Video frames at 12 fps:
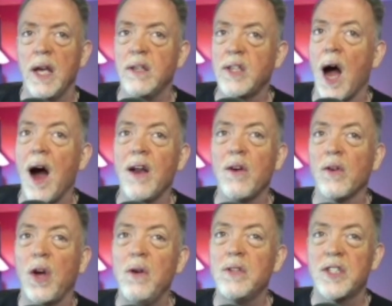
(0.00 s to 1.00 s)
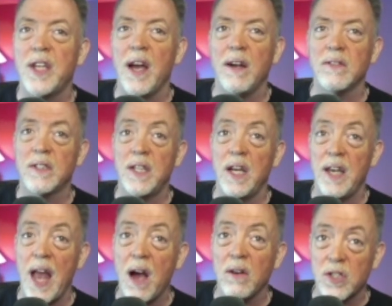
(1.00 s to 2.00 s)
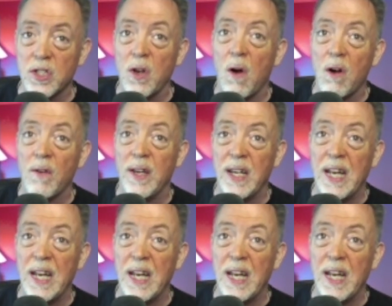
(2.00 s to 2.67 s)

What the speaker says: entire ghost towns that now star in